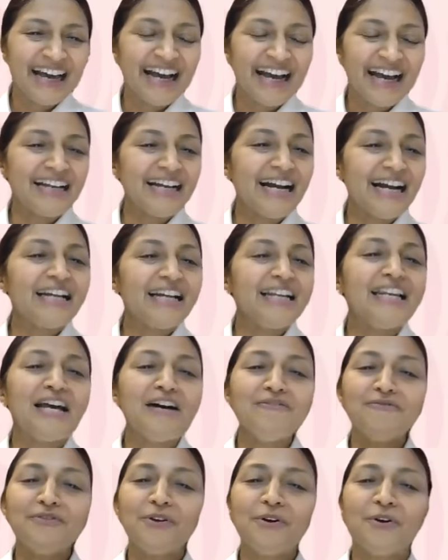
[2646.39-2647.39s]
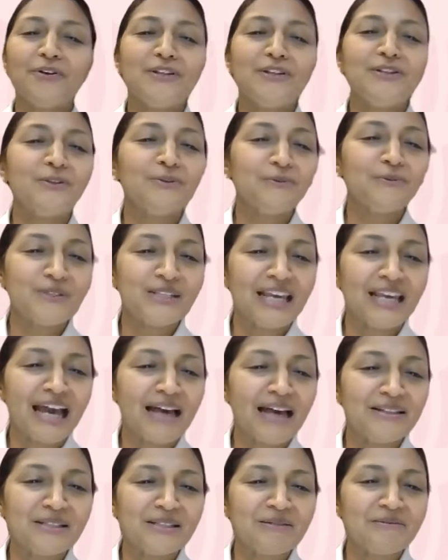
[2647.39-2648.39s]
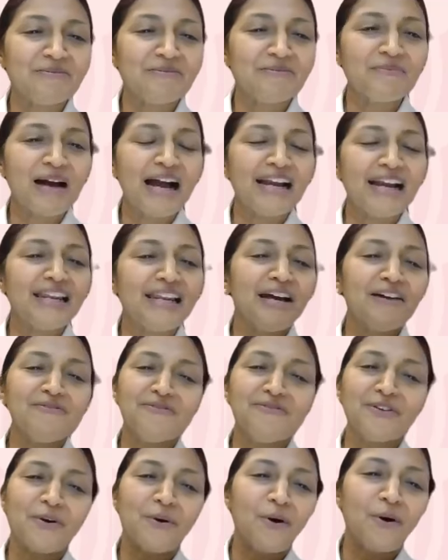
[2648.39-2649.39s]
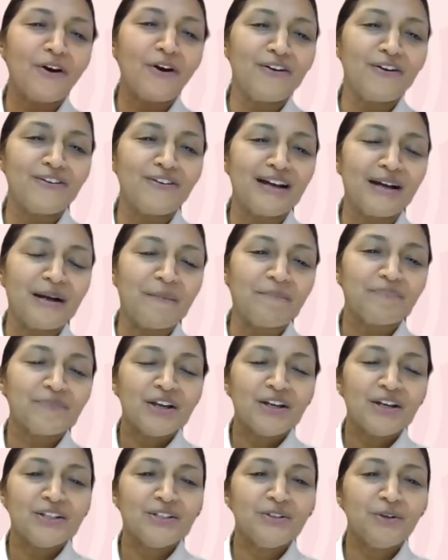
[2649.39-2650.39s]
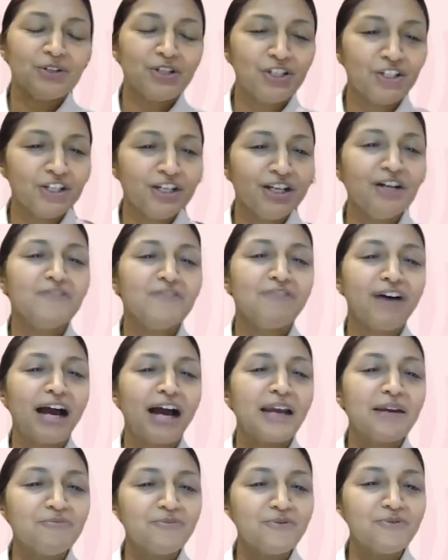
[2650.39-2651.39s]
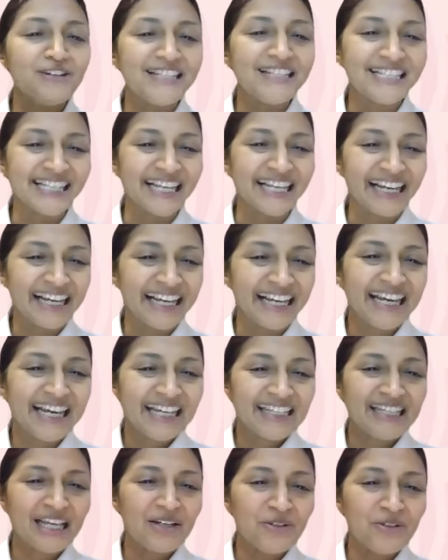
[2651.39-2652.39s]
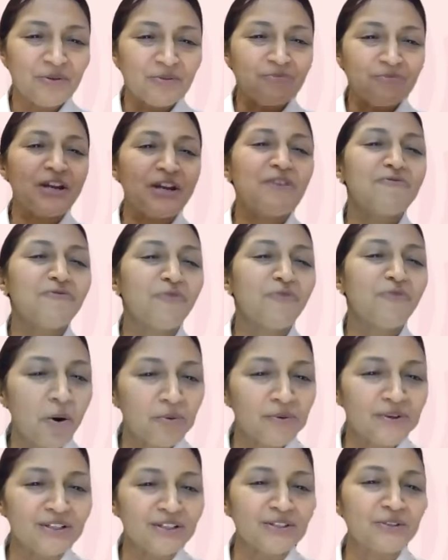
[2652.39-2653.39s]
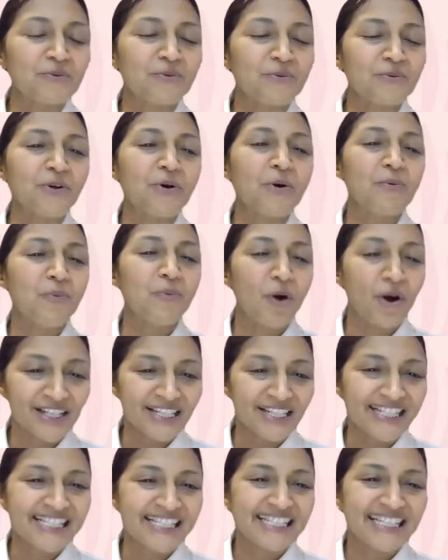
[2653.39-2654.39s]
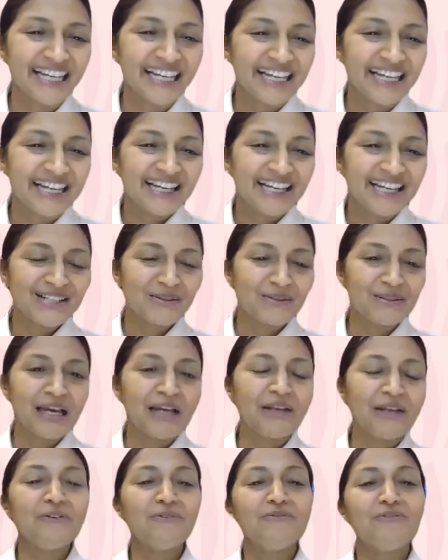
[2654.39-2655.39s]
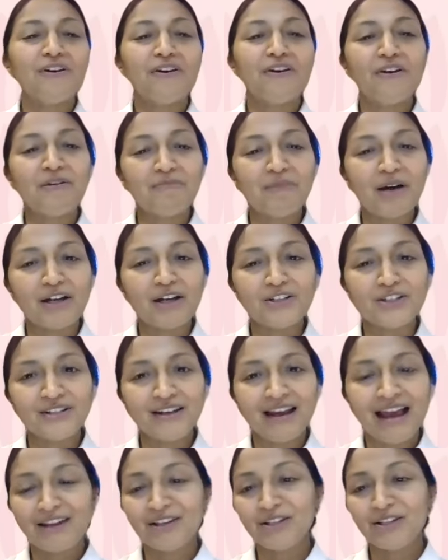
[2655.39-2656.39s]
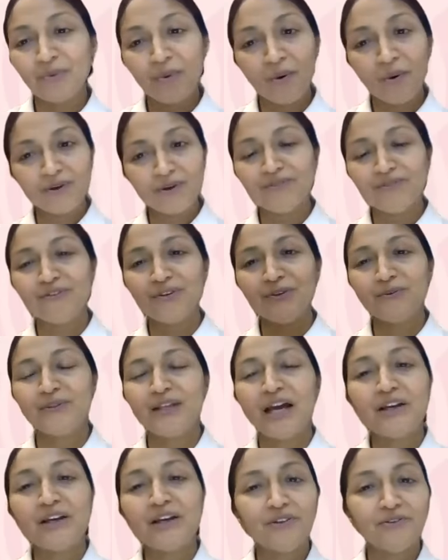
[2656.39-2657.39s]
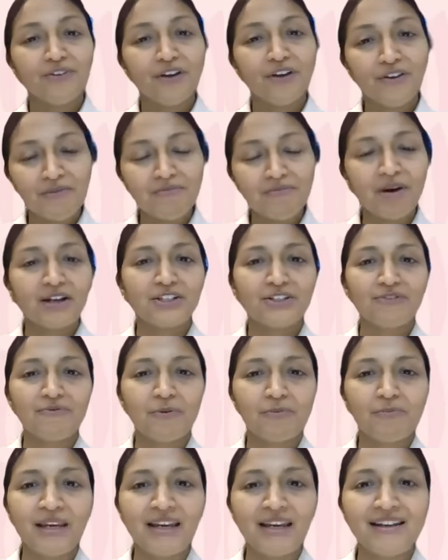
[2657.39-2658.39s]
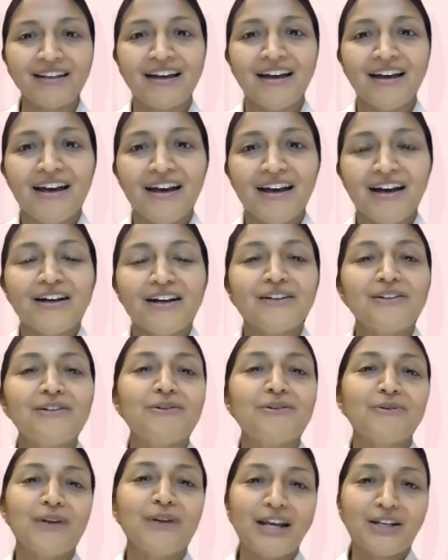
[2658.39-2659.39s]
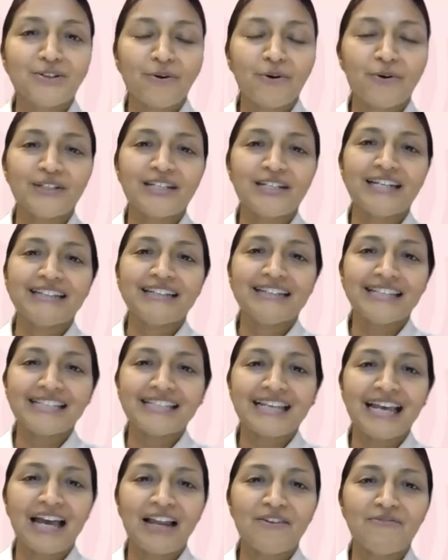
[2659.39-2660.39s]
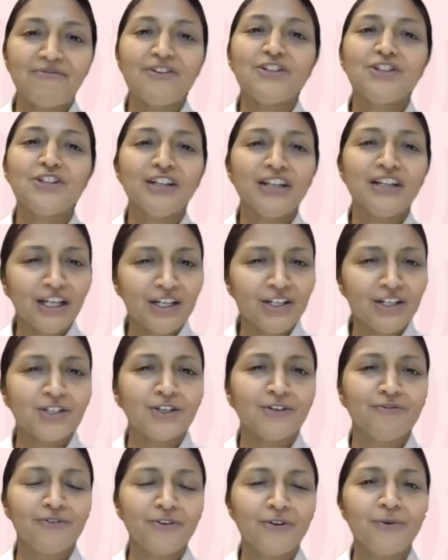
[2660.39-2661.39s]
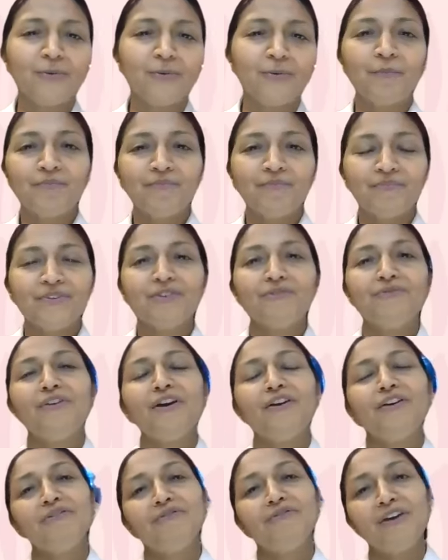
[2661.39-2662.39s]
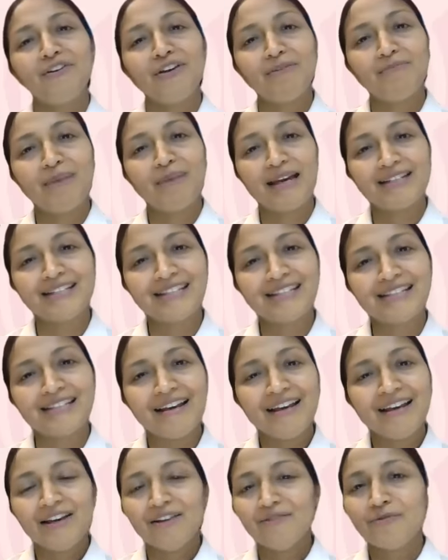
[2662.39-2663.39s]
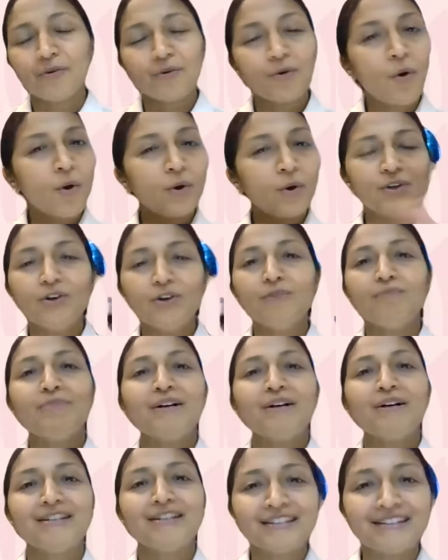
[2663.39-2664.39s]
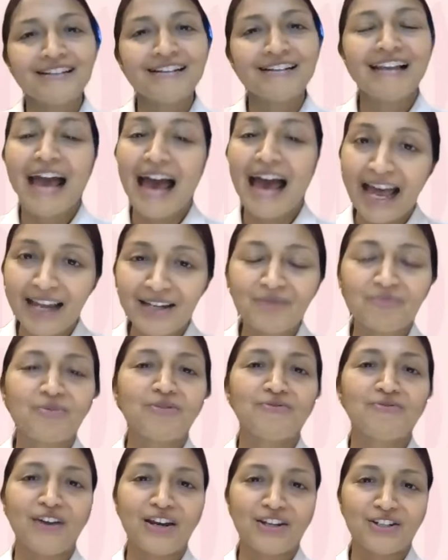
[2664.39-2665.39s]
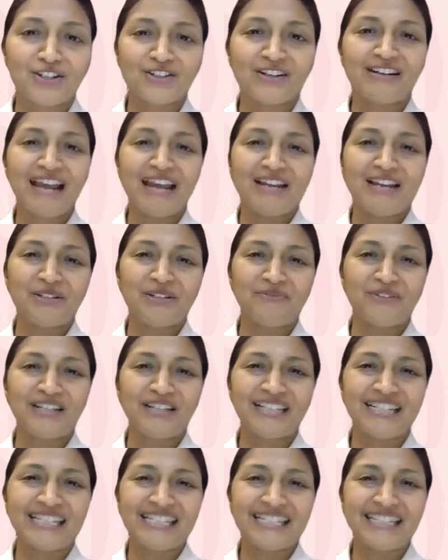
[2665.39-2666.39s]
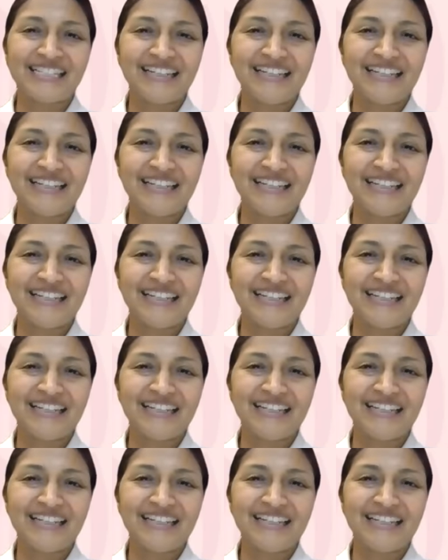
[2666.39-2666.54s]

I, I love your enthusiasm. I love your, uh, your sheer vibrancy that you bring forward through your voice. So thank you very much. And to all of you, thank you very much for being a great audience and wishing each of you the very, very best for all your personal and professional endeavors.